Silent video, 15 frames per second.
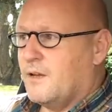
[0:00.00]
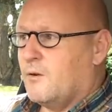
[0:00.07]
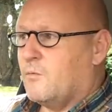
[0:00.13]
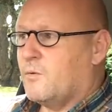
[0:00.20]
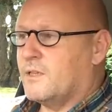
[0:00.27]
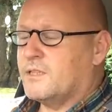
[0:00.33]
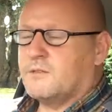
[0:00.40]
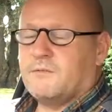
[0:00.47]

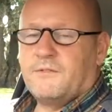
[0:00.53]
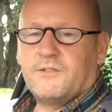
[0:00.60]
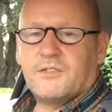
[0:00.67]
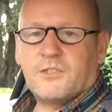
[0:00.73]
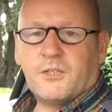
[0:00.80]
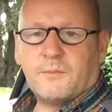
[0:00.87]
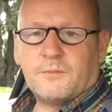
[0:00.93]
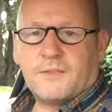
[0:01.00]
once we've
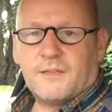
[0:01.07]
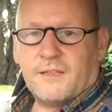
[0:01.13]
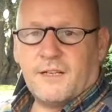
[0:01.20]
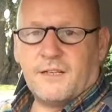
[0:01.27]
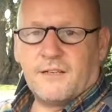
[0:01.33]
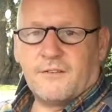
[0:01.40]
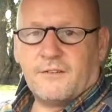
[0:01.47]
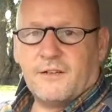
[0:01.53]
stopped at the
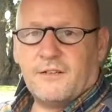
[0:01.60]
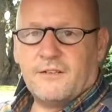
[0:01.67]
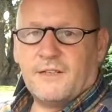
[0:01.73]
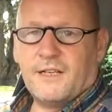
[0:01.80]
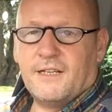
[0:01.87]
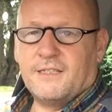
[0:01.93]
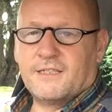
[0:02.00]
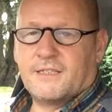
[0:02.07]
end of the road
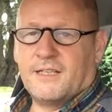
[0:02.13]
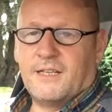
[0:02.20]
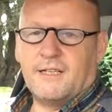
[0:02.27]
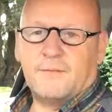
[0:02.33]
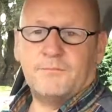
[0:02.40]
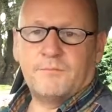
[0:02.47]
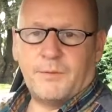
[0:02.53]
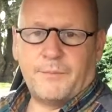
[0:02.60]
it's
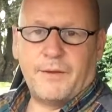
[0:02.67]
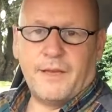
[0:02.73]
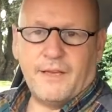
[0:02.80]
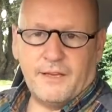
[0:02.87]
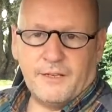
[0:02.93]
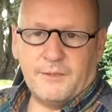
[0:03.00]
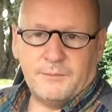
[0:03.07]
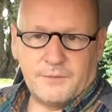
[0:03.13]
then
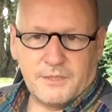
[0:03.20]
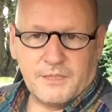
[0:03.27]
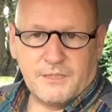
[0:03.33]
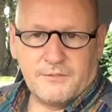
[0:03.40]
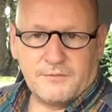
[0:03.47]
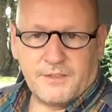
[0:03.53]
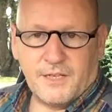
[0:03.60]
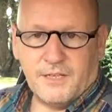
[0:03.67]
prepare
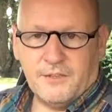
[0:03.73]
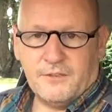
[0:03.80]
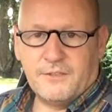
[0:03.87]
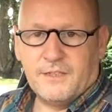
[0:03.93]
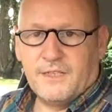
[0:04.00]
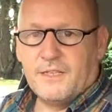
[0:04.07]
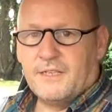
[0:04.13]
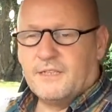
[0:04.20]
observe go
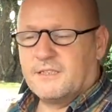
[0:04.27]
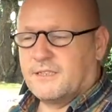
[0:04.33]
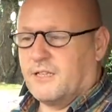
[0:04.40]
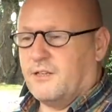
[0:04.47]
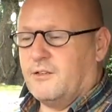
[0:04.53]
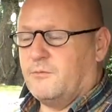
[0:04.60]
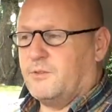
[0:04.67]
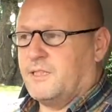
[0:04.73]

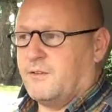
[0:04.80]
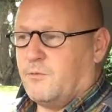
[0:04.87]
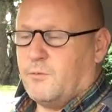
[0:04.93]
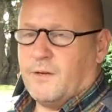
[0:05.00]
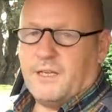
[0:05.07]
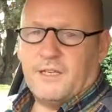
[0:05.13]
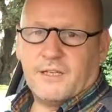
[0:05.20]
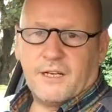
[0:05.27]
so whichever
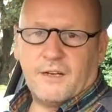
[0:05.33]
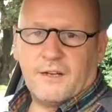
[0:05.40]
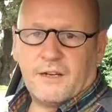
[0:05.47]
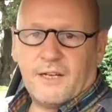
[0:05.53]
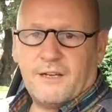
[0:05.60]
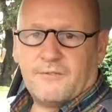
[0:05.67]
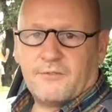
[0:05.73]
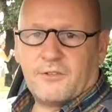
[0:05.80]
way you're going
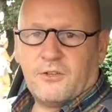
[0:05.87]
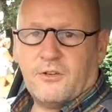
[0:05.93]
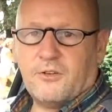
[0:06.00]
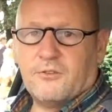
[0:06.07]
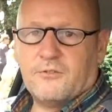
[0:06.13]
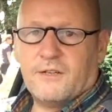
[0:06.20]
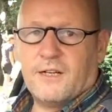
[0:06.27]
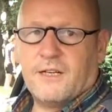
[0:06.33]
left
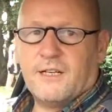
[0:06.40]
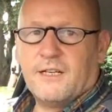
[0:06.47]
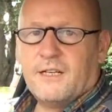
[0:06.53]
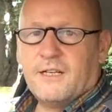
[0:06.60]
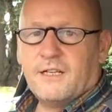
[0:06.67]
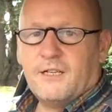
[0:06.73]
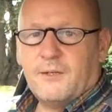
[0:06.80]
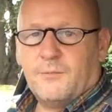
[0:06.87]
or right
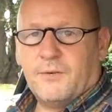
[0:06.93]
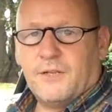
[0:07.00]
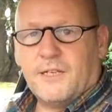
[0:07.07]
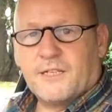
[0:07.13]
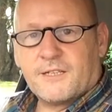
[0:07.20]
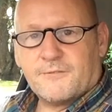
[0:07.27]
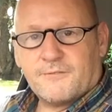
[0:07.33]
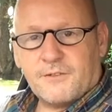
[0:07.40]
you put it
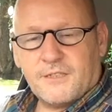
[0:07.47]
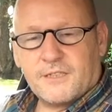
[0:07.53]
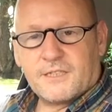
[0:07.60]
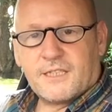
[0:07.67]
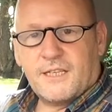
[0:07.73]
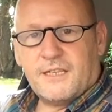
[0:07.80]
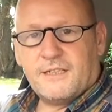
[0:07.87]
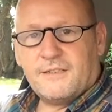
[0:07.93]
into
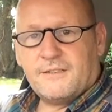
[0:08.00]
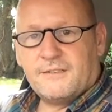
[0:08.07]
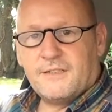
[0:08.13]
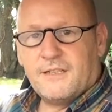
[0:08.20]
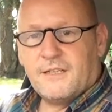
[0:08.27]
first gear